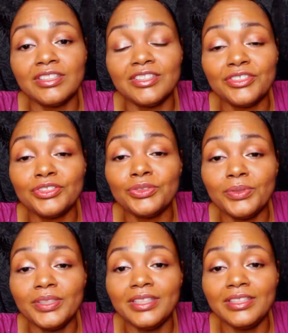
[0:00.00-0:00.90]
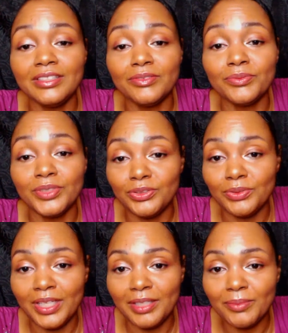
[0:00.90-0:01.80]
you're doing what you
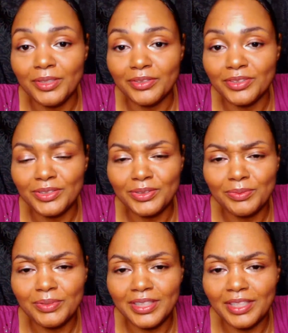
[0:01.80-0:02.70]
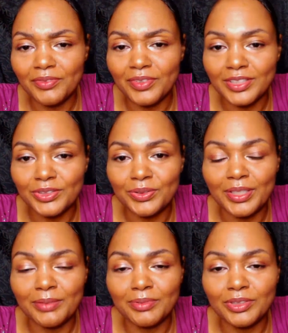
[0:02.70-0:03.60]
came here to do, be thankful that you are
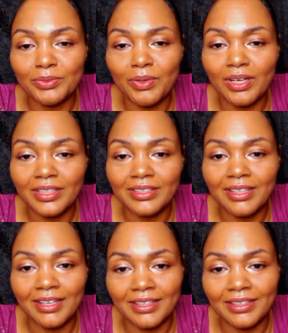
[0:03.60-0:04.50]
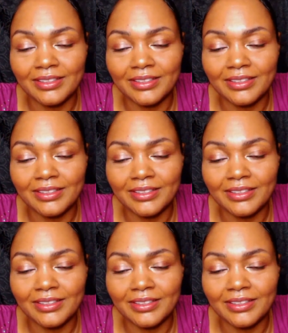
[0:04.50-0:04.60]
able to walk in that.